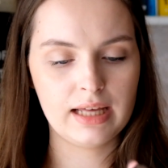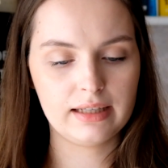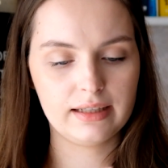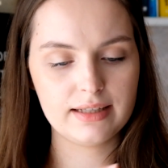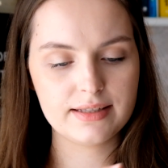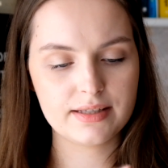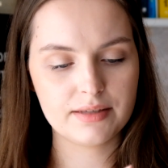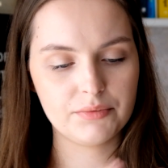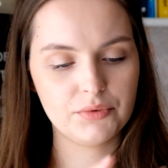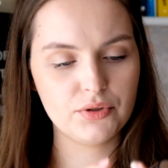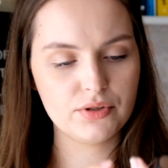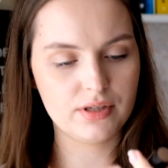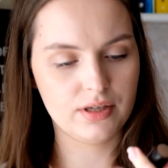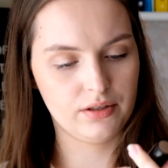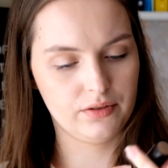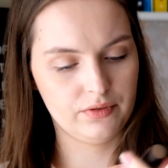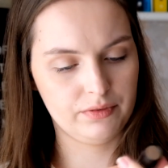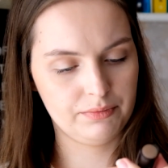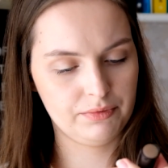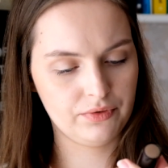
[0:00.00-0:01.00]
get some use
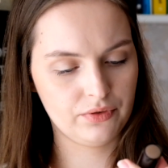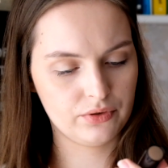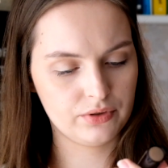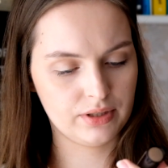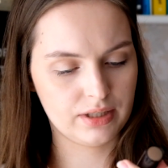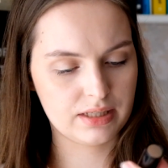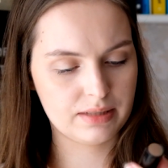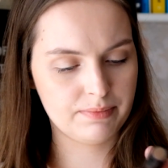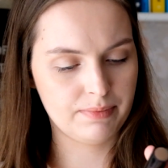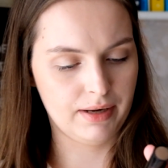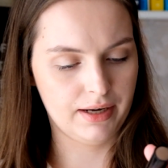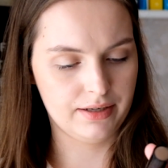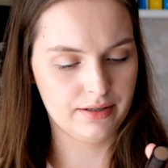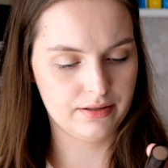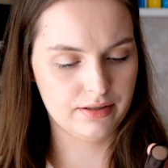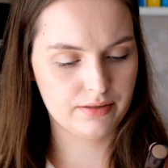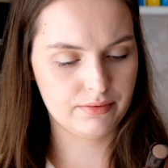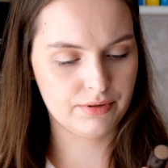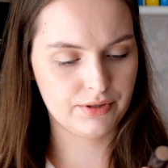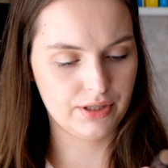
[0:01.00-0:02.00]
out of it before it
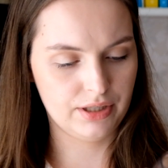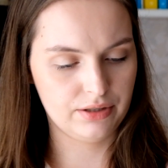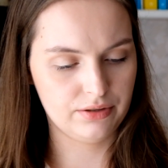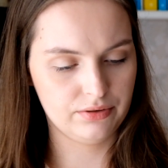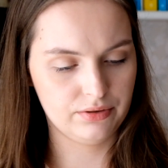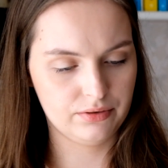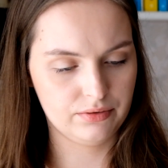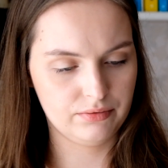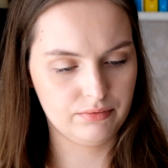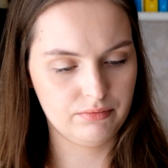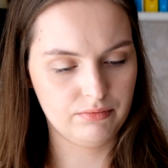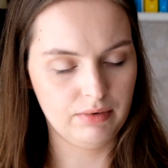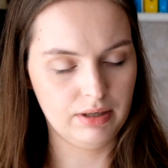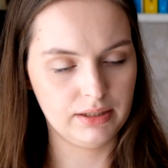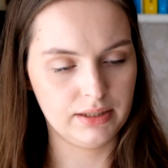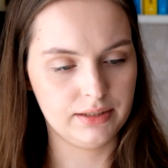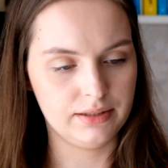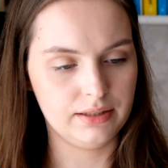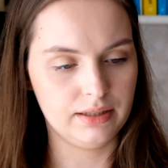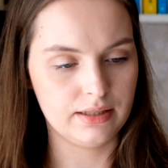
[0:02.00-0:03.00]
expires, which I don't know when
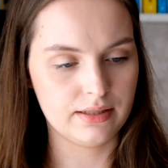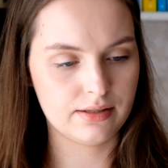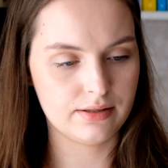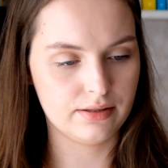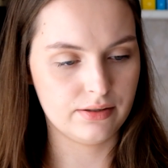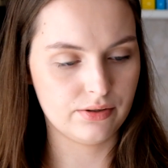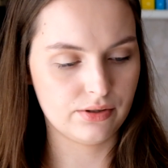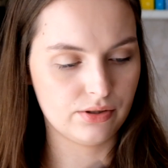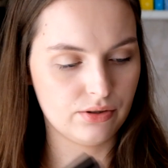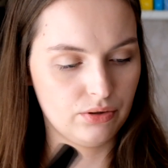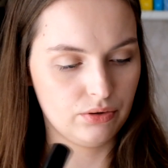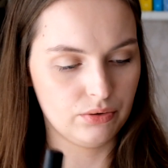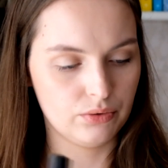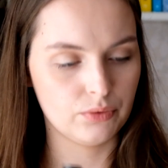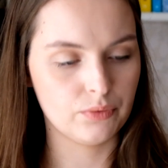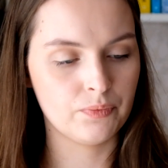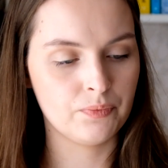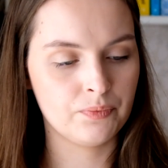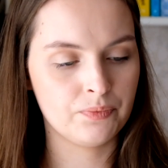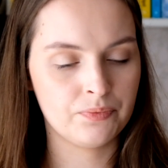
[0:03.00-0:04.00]
it does. There's no
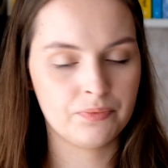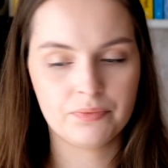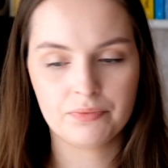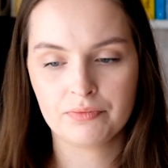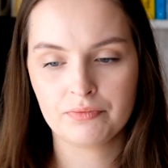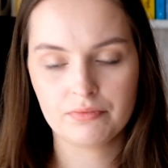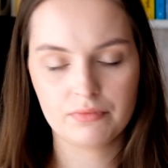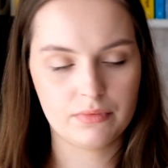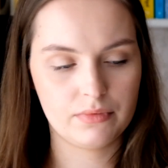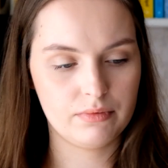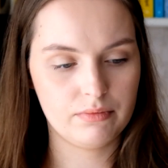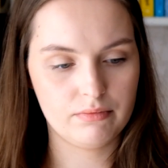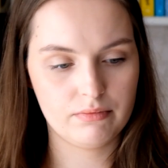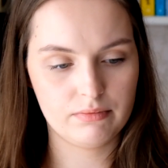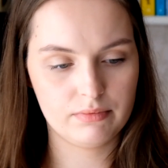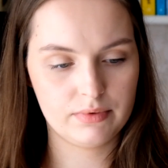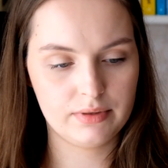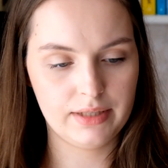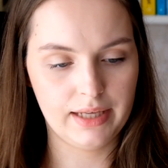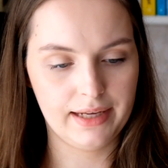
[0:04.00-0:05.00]

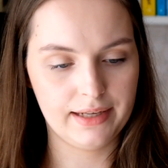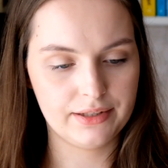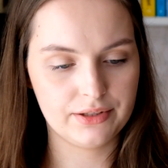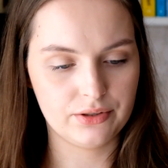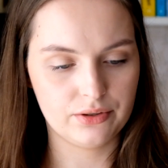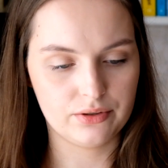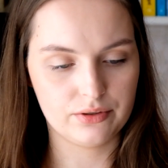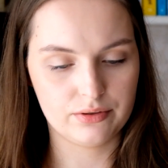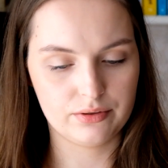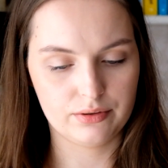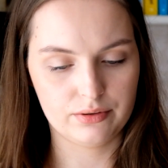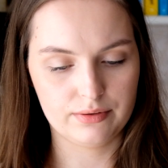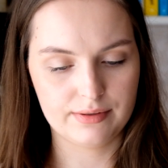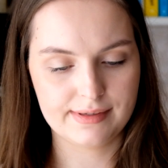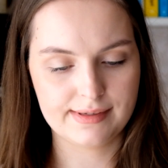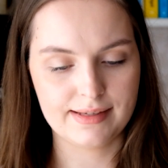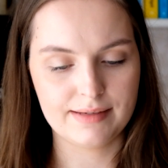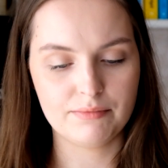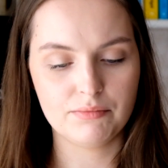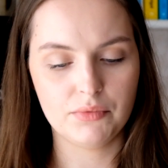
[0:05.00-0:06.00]
date or
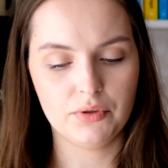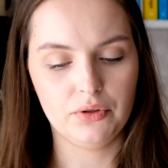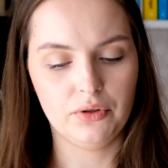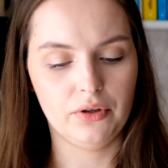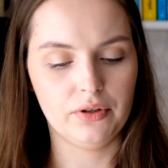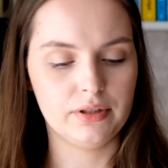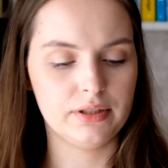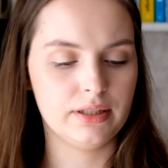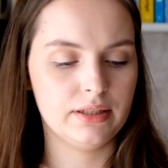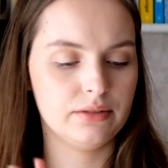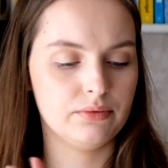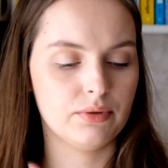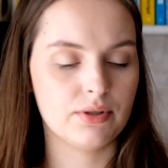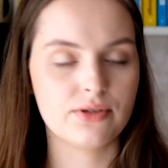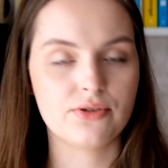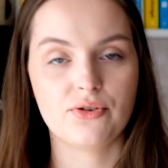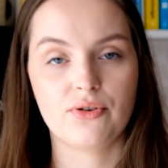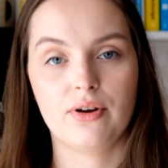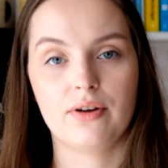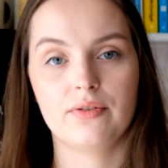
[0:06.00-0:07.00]
symbol on it
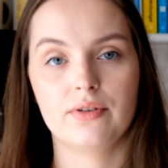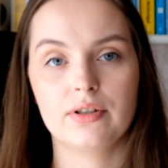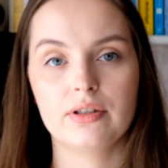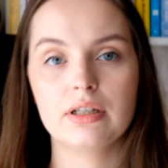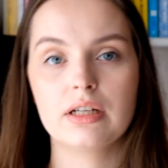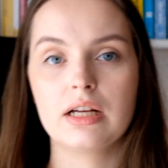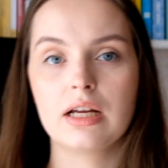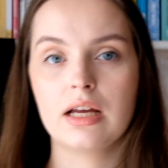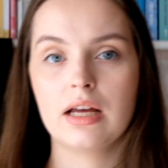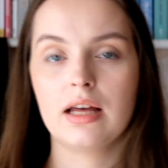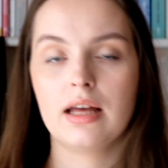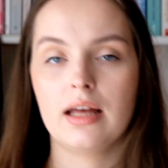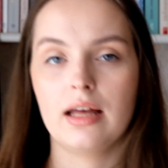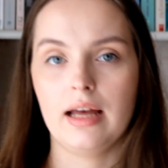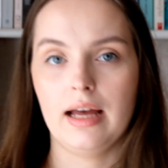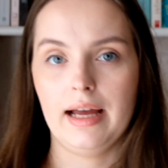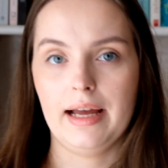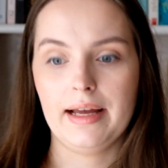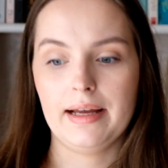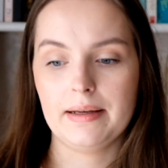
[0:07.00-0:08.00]
whatsoever.
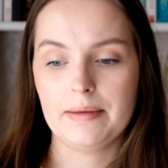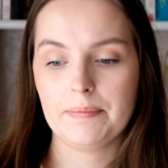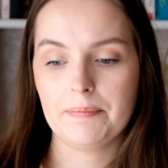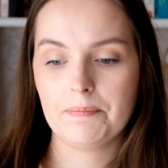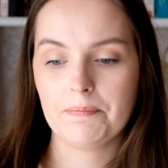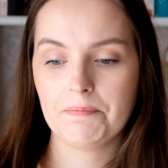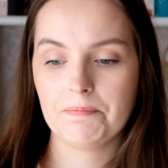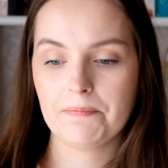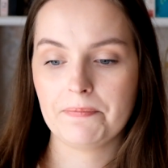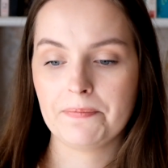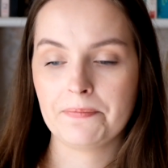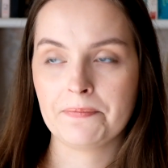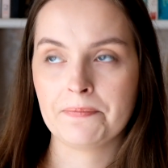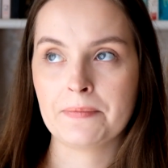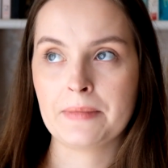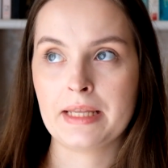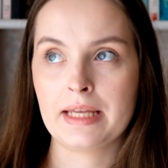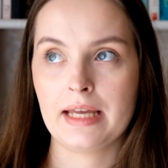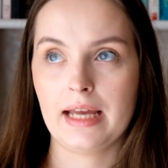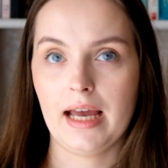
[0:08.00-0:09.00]

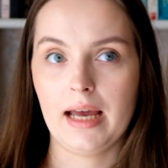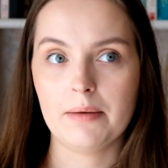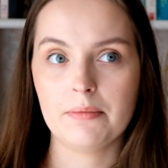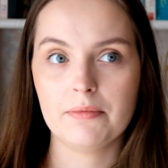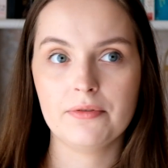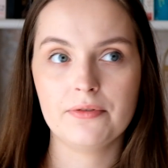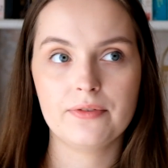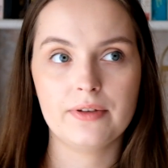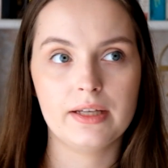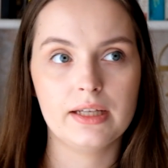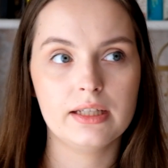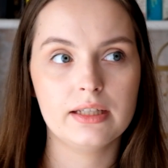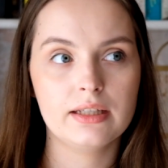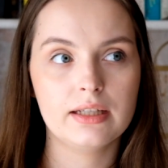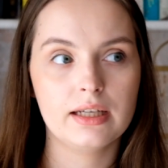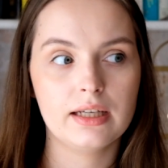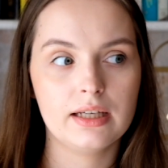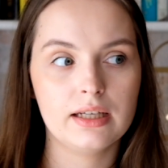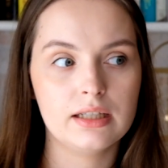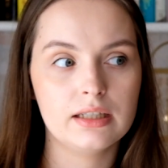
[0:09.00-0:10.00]
I'm
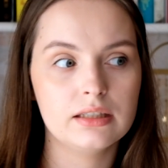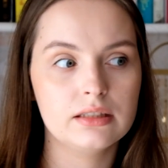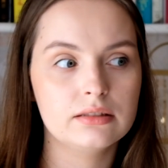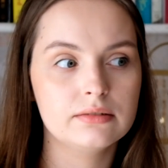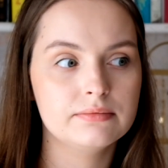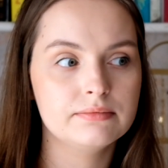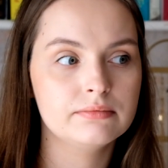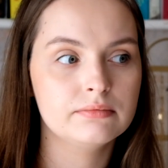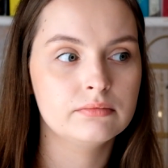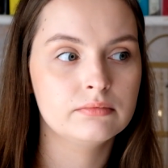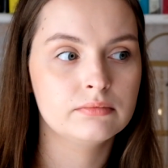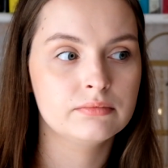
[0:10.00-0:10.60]
thinking